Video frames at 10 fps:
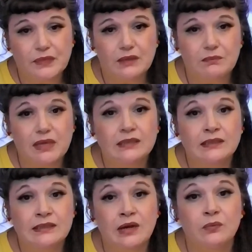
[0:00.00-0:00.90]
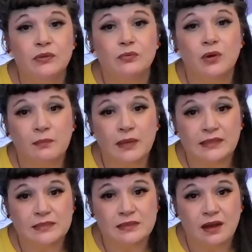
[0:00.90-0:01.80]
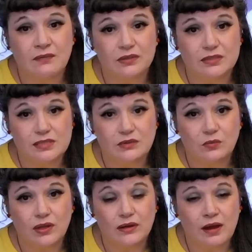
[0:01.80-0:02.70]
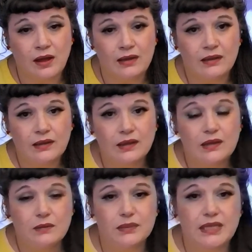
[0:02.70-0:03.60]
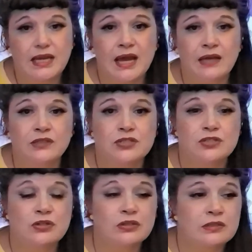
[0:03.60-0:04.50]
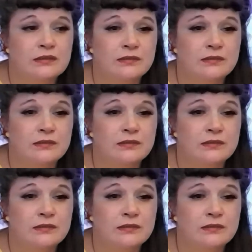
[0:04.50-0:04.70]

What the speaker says: Mainly dealt with romance novels and whatnot. But they had a certain,